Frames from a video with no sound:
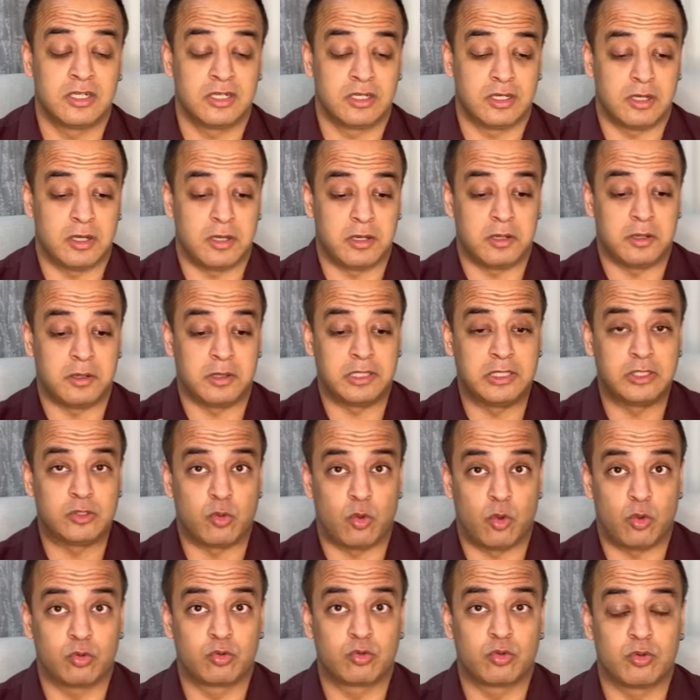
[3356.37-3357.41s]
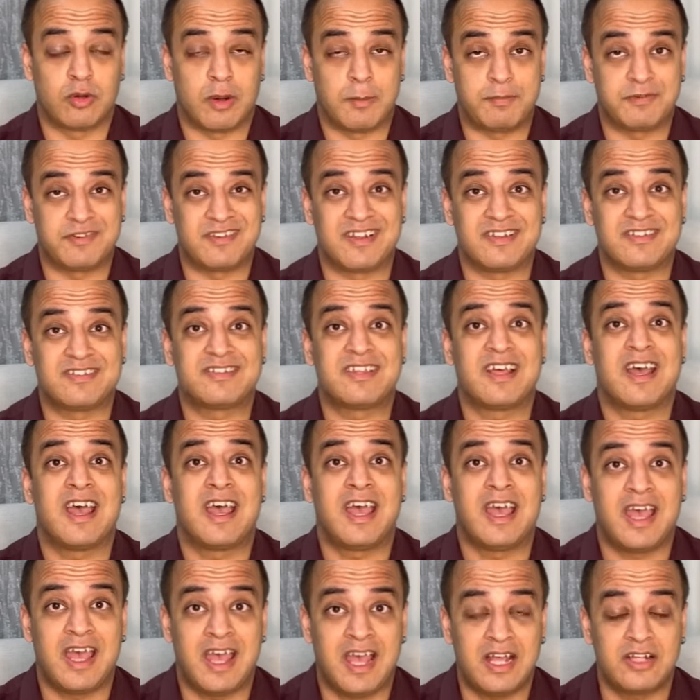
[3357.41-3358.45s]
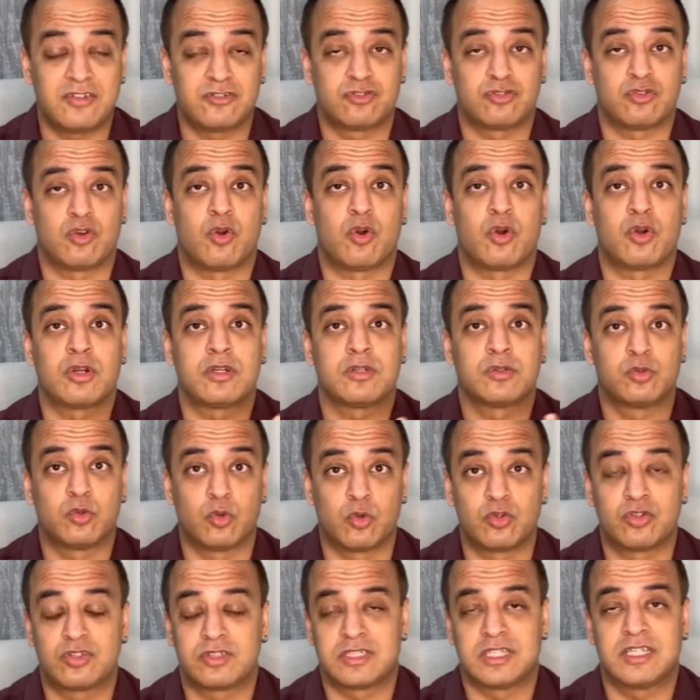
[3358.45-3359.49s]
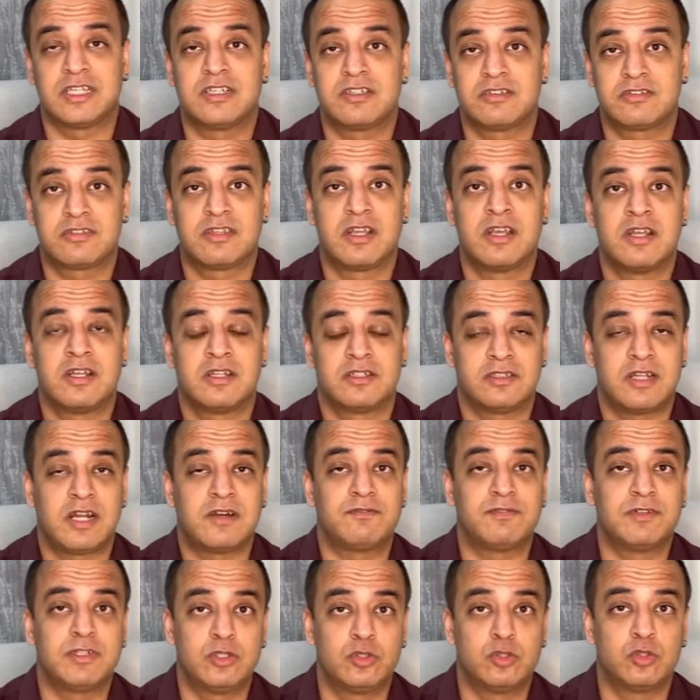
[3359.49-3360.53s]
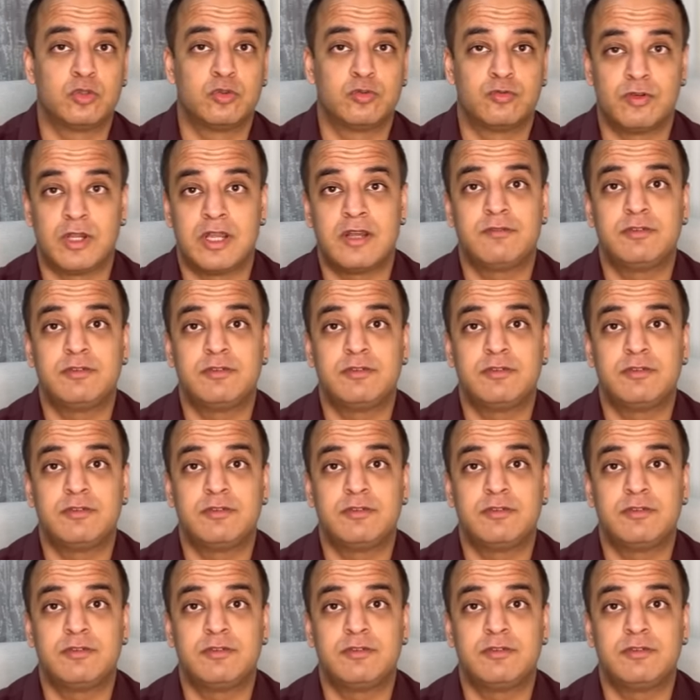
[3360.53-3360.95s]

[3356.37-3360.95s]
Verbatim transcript: uh, it also represents hands or those things that we do where